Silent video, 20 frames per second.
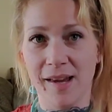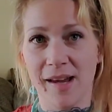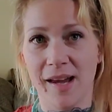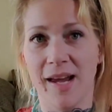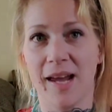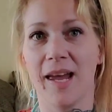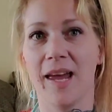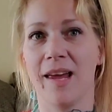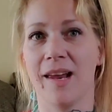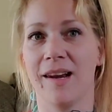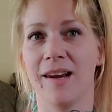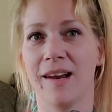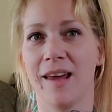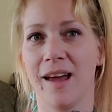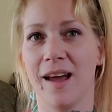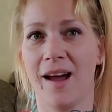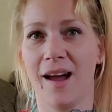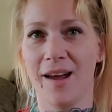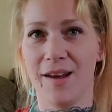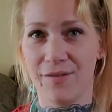And
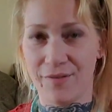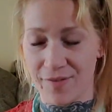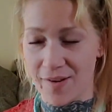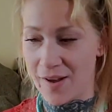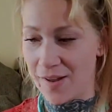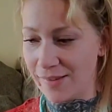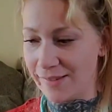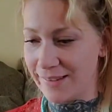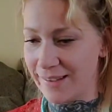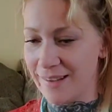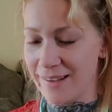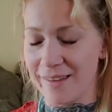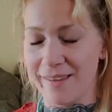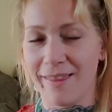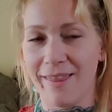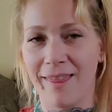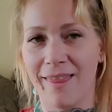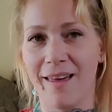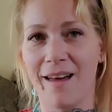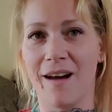I felt
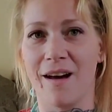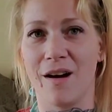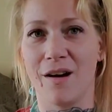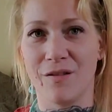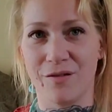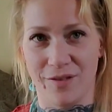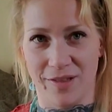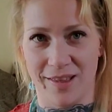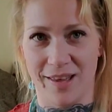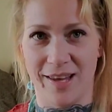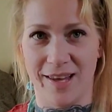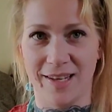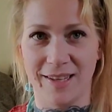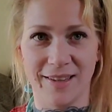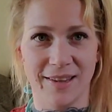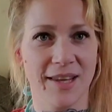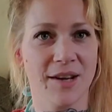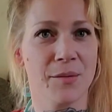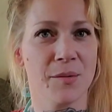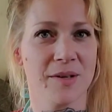love. Like
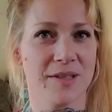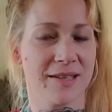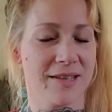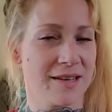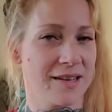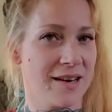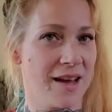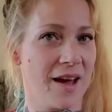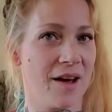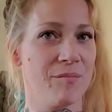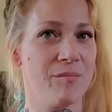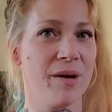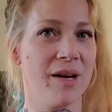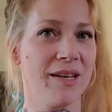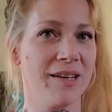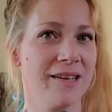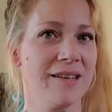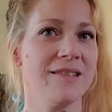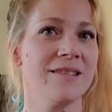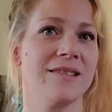there was an
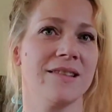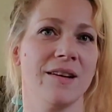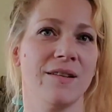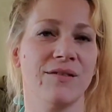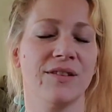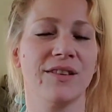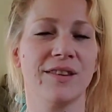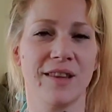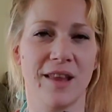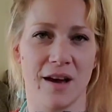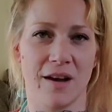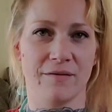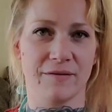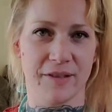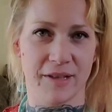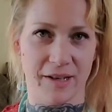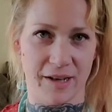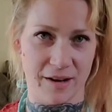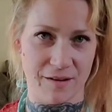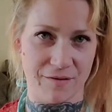abundance of love
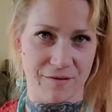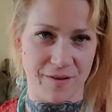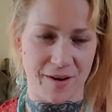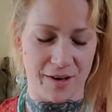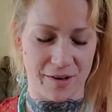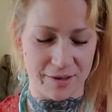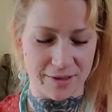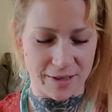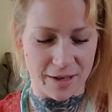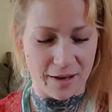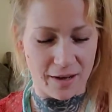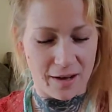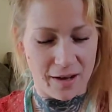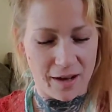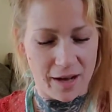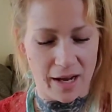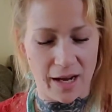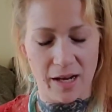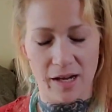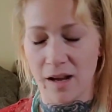that I felt,
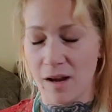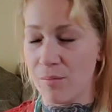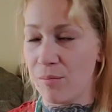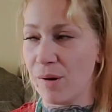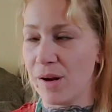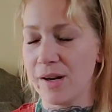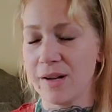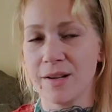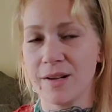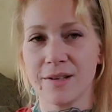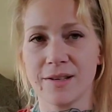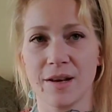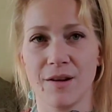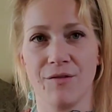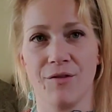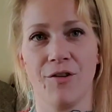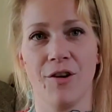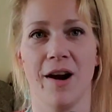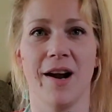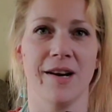and abundance
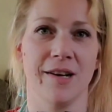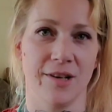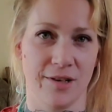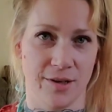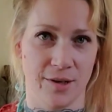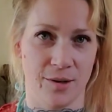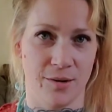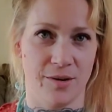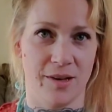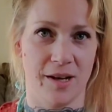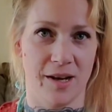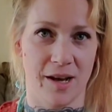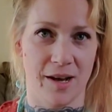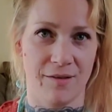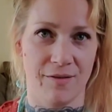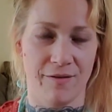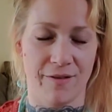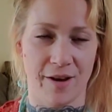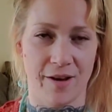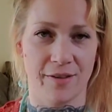of gratitude that I
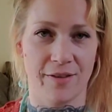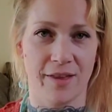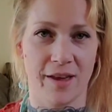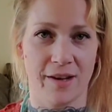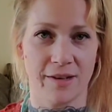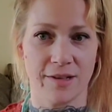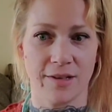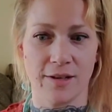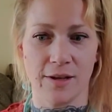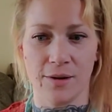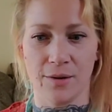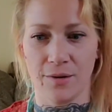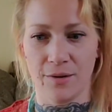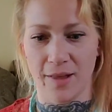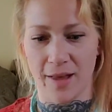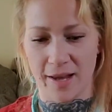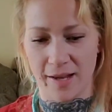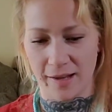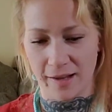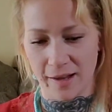felt then too.
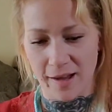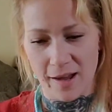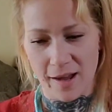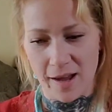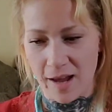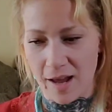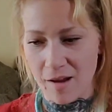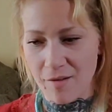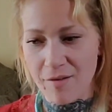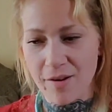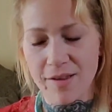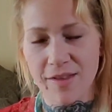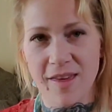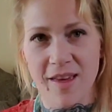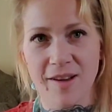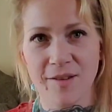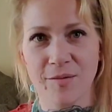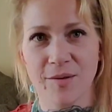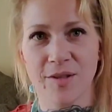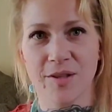Like
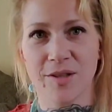everything was